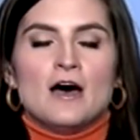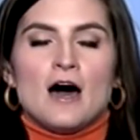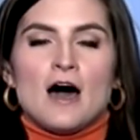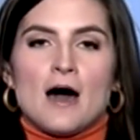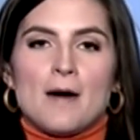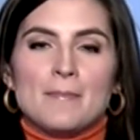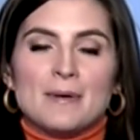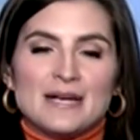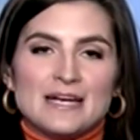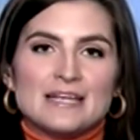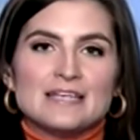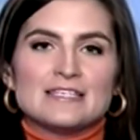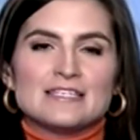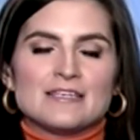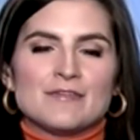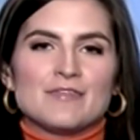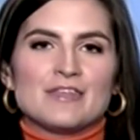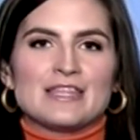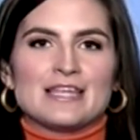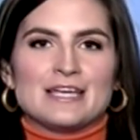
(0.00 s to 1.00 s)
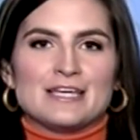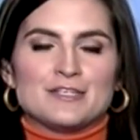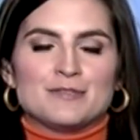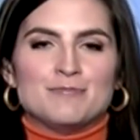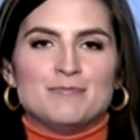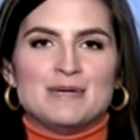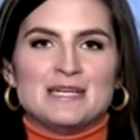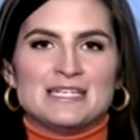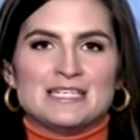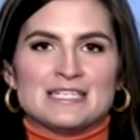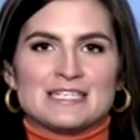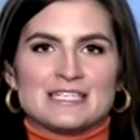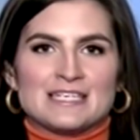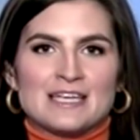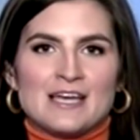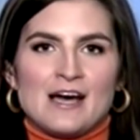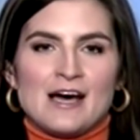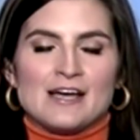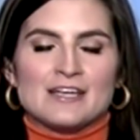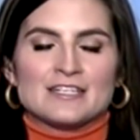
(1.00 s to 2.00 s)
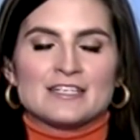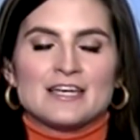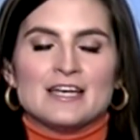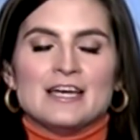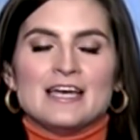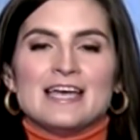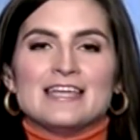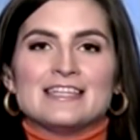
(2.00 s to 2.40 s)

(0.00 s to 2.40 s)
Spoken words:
but it is something that has been discussed.